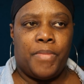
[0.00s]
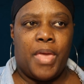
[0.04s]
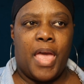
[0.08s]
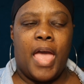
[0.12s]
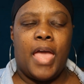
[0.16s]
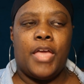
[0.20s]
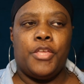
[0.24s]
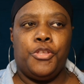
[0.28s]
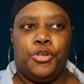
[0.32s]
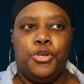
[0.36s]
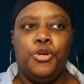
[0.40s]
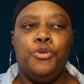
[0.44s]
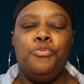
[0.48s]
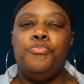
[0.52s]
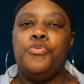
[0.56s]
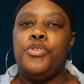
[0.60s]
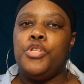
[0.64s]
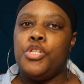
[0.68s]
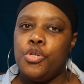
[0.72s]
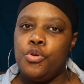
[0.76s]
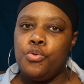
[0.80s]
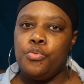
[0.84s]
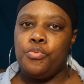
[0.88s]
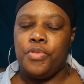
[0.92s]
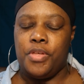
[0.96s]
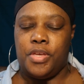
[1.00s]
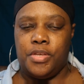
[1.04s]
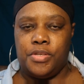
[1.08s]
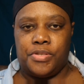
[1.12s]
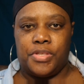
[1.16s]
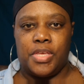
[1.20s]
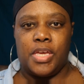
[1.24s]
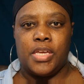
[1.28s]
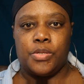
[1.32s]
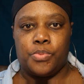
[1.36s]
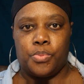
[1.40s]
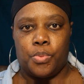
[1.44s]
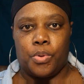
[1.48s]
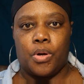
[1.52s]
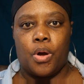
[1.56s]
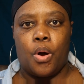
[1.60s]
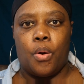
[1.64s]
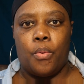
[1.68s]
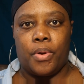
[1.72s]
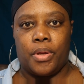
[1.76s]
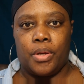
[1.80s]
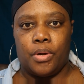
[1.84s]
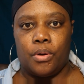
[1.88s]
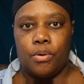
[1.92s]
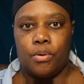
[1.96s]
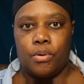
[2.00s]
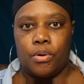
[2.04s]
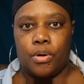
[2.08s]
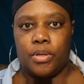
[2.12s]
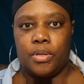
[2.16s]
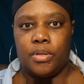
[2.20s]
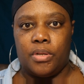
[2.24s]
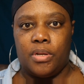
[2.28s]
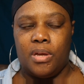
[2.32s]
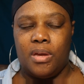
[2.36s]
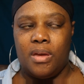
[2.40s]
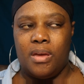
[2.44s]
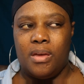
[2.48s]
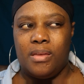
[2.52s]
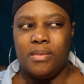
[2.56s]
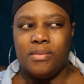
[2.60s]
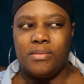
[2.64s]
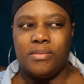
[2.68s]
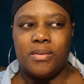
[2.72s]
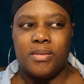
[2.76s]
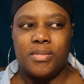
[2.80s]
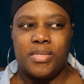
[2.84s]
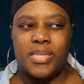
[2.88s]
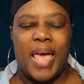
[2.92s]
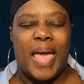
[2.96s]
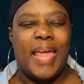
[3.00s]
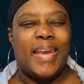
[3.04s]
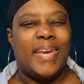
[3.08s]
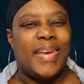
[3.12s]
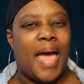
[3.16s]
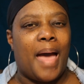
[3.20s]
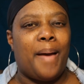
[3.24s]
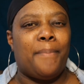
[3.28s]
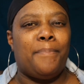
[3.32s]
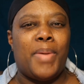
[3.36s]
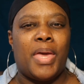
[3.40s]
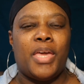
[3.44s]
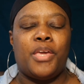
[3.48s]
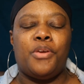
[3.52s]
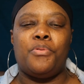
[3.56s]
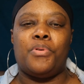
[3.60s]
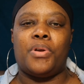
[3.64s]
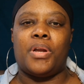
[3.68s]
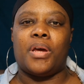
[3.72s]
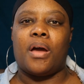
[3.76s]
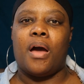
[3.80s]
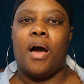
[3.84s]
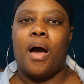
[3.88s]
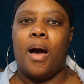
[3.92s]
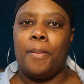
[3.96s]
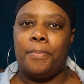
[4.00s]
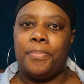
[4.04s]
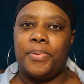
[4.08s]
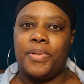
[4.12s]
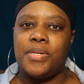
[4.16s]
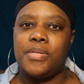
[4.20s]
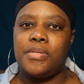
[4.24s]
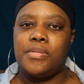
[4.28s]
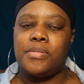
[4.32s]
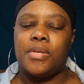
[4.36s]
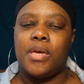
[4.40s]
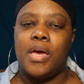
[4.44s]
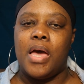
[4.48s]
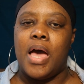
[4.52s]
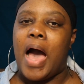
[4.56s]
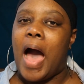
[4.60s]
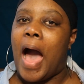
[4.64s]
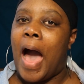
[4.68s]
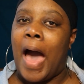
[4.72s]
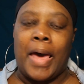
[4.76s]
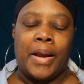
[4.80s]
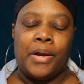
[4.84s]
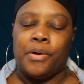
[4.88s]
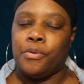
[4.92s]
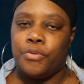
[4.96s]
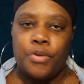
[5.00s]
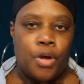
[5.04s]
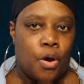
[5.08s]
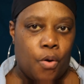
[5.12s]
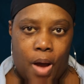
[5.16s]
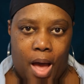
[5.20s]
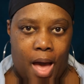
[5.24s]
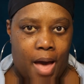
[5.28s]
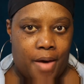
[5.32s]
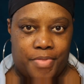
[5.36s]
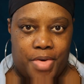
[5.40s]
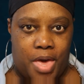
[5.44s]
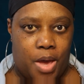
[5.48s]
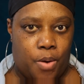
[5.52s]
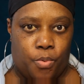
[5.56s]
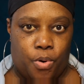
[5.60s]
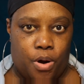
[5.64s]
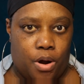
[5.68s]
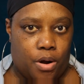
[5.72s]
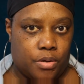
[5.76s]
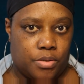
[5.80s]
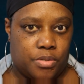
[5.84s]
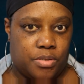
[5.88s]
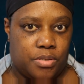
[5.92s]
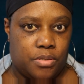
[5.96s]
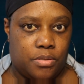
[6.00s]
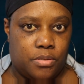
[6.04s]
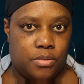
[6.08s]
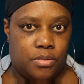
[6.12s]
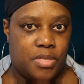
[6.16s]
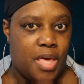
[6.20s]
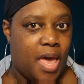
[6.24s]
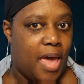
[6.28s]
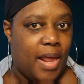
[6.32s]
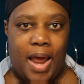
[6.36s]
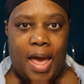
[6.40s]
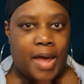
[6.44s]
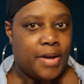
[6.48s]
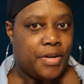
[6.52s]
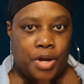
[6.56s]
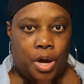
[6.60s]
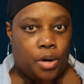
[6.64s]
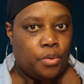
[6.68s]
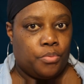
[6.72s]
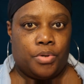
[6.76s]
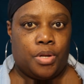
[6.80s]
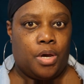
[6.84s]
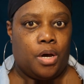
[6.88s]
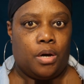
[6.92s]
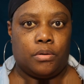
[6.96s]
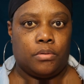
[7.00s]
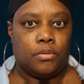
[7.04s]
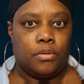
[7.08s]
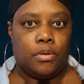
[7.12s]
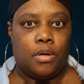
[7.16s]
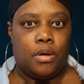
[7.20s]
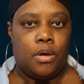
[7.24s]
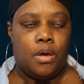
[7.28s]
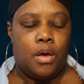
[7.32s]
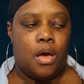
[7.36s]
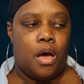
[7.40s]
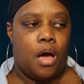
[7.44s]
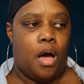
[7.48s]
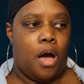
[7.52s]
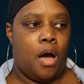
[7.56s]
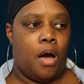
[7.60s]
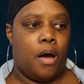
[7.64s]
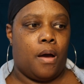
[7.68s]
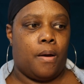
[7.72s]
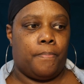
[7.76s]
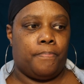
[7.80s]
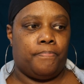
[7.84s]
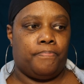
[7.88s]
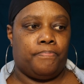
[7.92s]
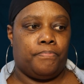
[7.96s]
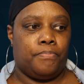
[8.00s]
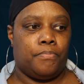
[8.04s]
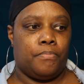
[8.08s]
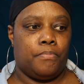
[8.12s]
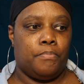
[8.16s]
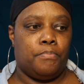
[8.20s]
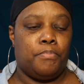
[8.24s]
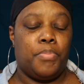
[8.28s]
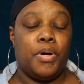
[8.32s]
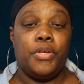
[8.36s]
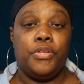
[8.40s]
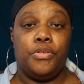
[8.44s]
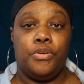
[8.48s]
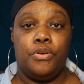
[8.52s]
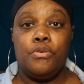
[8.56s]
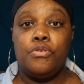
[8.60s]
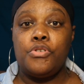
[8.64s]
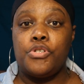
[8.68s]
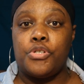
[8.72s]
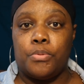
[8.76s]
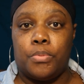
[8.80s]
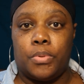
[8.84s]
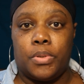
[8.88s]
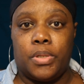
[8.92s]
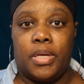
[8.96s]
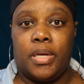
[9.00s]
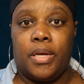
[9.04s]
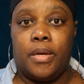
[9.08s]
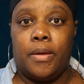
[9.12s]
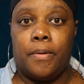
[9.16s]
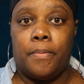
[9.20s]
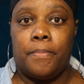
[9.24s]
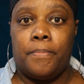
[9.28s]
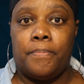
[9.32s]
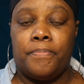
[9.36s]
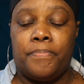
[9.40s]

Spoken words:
and you knew these things were going on, does that not make you an accomplice? I don't know how that works. That I don't know. But usually,